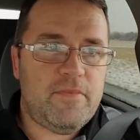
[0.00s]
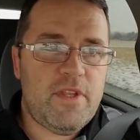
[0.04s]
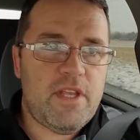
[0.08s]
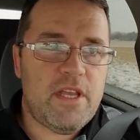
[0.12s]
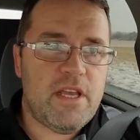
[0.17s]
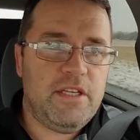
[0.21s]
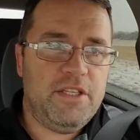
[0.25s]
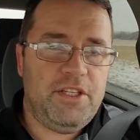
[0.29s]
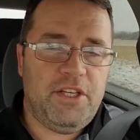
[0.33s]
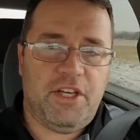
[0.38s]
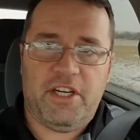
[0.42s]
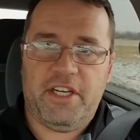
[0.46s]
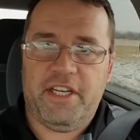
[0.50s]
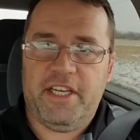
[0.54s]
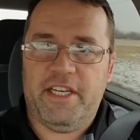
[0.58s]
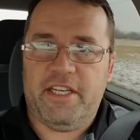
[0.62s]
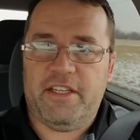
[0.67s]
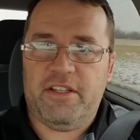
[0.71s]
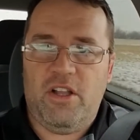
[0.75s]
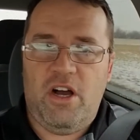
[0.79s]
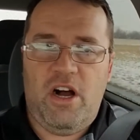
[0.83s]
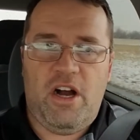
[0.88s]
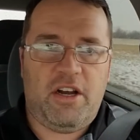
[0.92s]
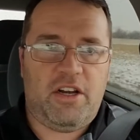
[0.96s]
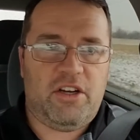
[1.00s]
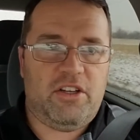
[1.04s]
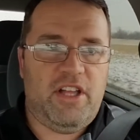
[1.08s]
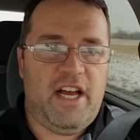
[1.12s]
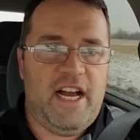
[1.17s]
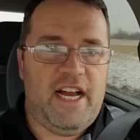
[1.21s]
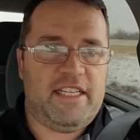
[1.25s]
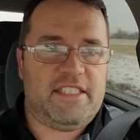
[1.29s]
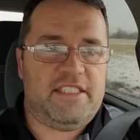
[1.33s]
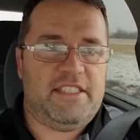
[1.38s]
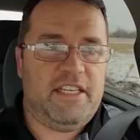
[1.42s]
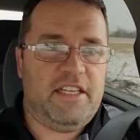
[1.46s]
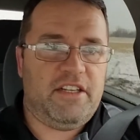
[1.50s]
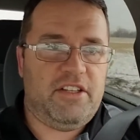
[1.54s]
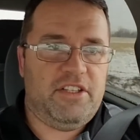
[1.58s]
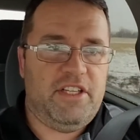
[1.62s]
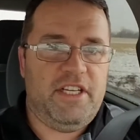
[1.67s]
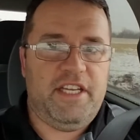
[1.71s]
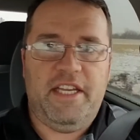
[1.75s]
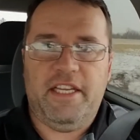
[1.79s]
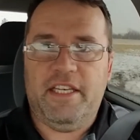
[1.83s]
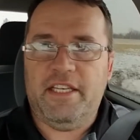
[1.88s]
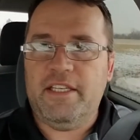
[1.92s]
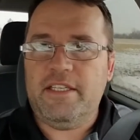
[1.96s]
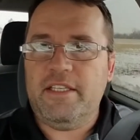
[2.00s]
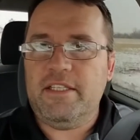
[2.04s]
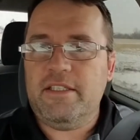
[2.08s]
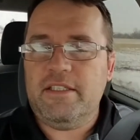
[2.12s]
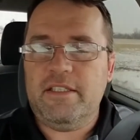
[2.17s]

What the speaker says: you're going to get a longer lasting clean.